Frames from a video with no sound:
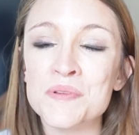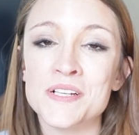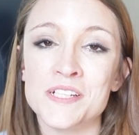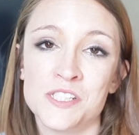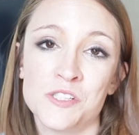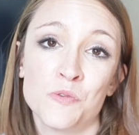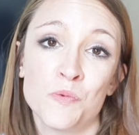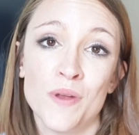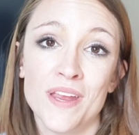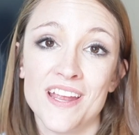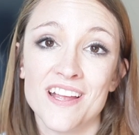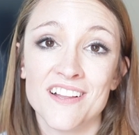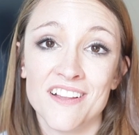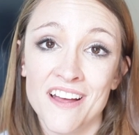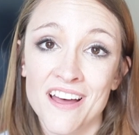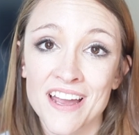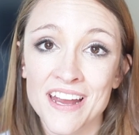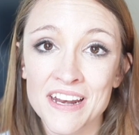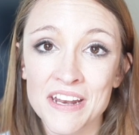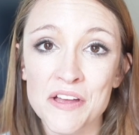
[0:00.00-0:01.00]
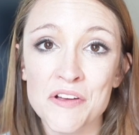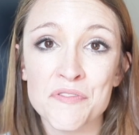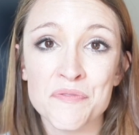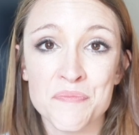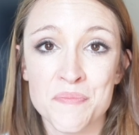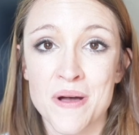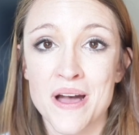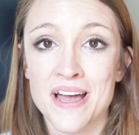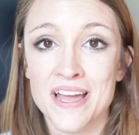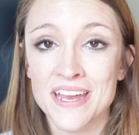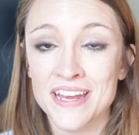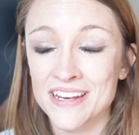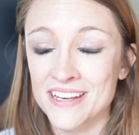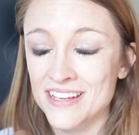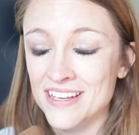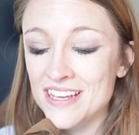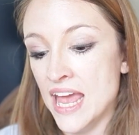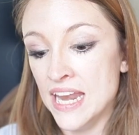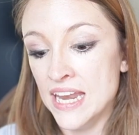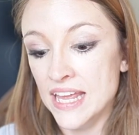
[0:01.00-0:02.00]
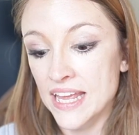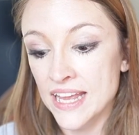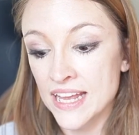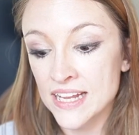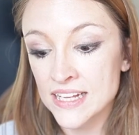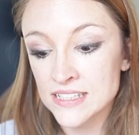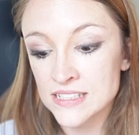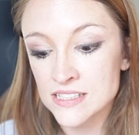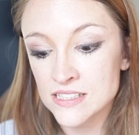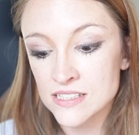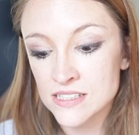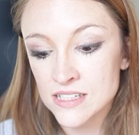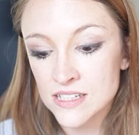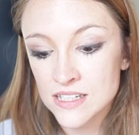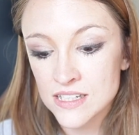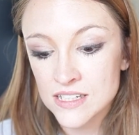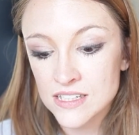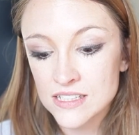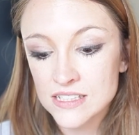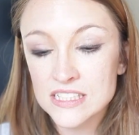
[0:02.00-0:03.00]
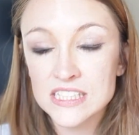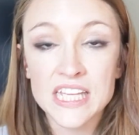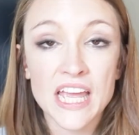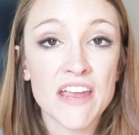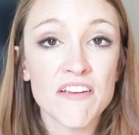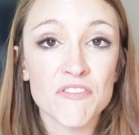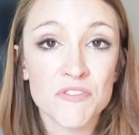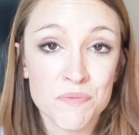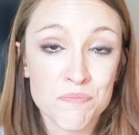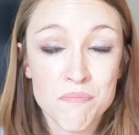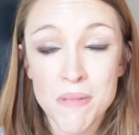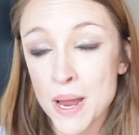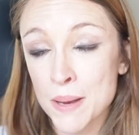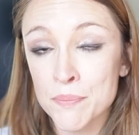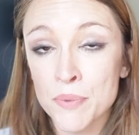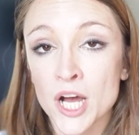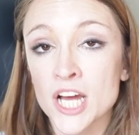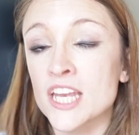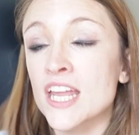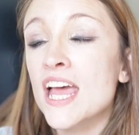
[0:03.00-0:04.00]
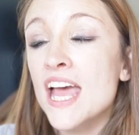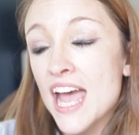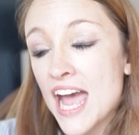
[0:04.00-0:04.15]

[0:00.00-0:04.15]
sweet client of mine, and it's saved my butt.